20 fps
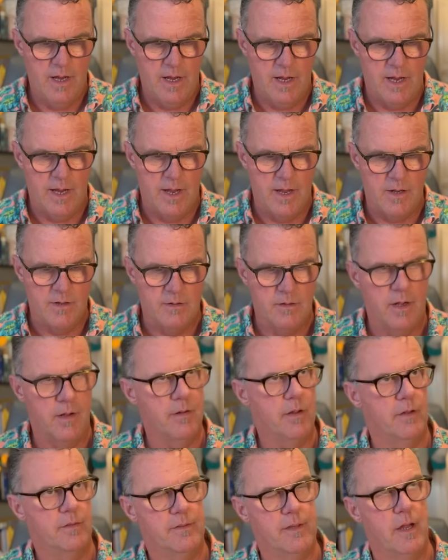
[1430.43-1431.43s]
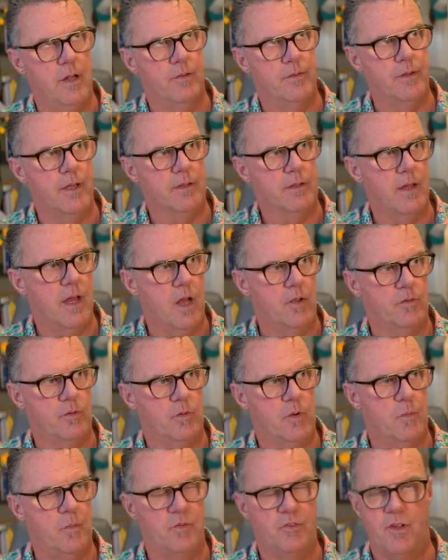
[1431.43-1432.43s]
And it sounds like the House of
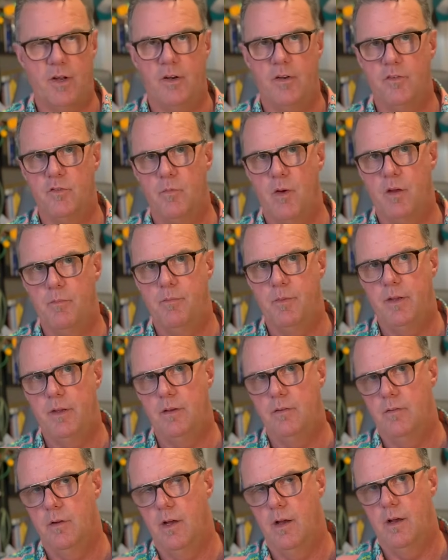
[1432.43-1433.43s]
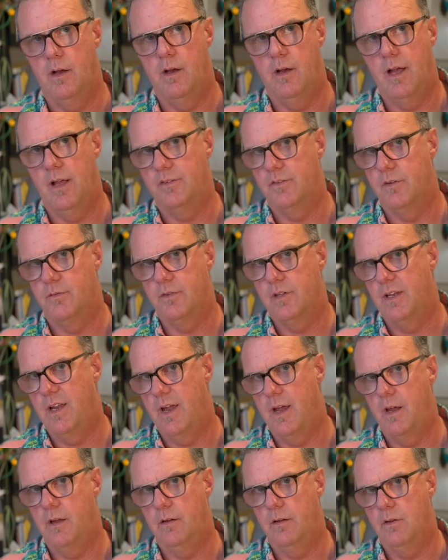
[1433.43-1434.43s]
Representatives might be, uh, as of
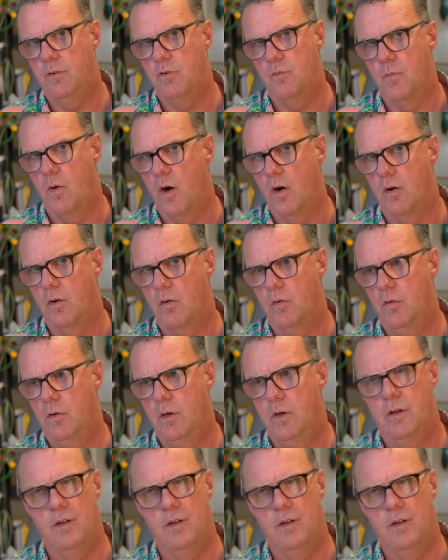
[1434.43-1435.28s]
today, tomorrow,